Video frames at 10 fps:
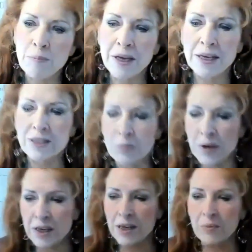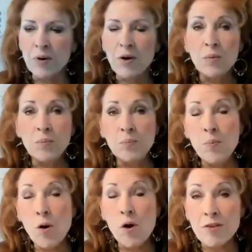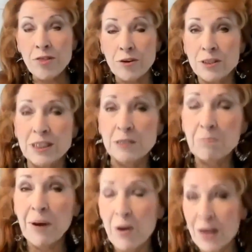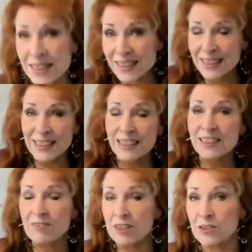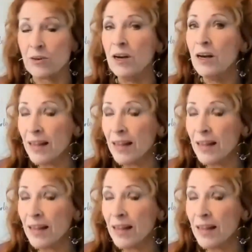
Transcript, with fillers: because when he bore those, he's bearing the sins of Israel.